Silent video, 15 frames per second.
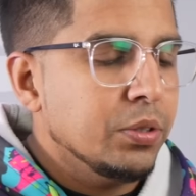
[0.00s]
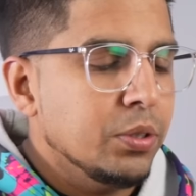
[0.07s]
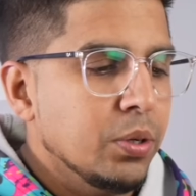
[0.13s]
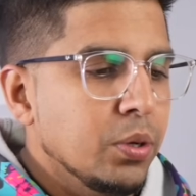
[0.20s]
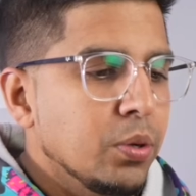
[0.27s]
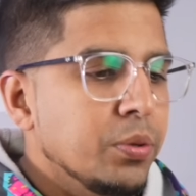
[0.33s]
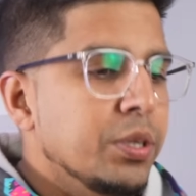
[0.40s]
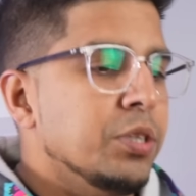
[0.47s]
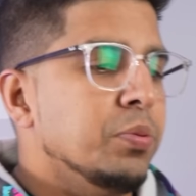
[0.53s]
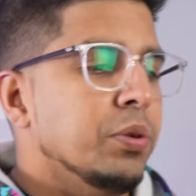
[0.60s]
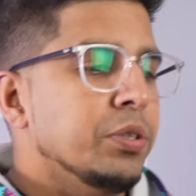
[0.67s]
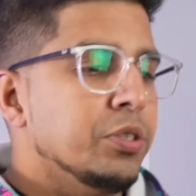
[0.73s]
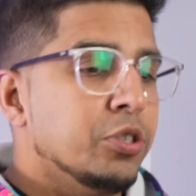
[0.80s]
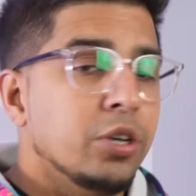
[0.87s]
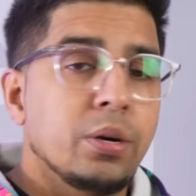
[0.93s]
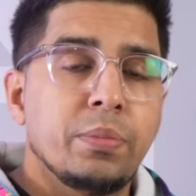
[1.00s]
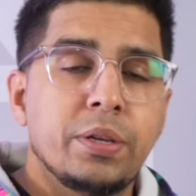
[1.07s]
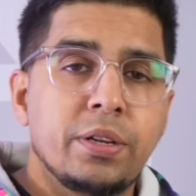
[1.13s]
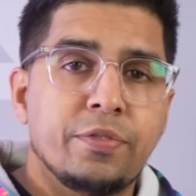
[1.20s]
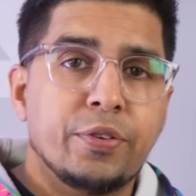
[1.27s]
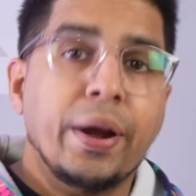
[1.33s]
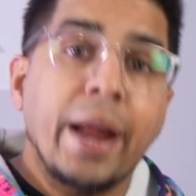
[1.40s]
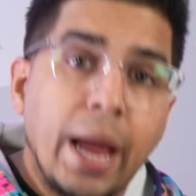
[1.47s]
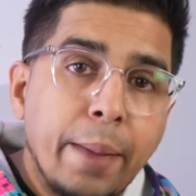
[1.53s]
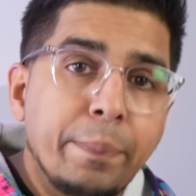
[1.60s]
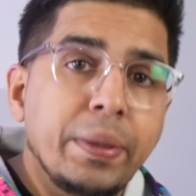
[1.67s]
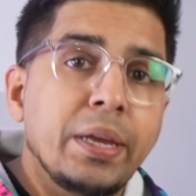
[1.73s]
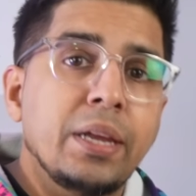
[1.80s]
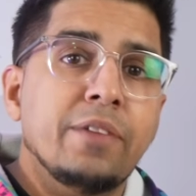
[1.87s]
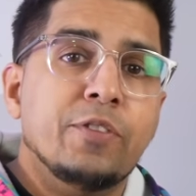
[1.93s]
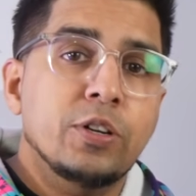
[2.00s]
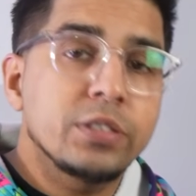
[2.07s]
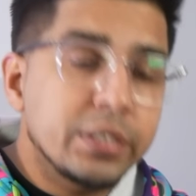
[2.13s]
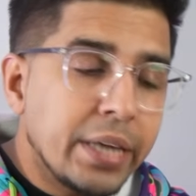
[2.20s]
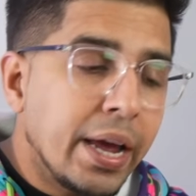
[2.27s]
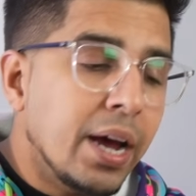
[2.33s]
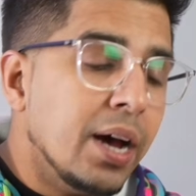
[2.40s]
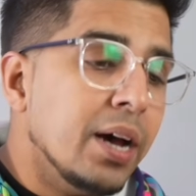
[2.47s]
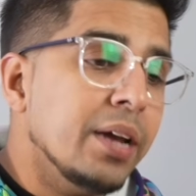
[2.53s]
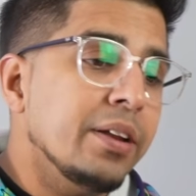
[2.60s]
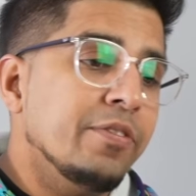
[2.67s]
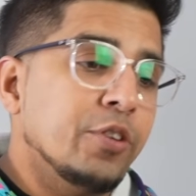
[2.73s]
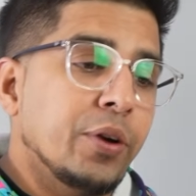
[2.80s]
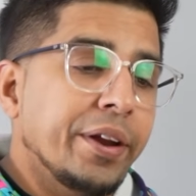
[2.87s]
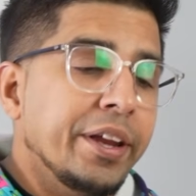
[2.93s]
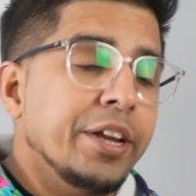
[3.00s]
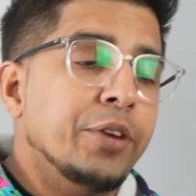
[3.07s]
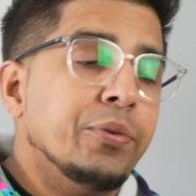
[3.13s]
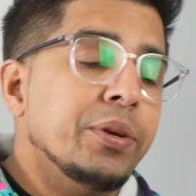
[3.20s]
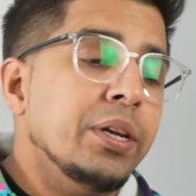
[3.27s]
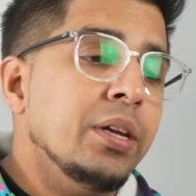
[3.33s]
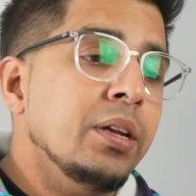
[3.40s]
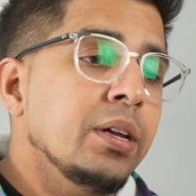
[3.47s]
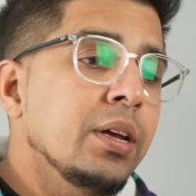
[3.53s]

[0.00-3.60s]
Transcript: So this will determine if you're happy, if you're sad, if you're angry.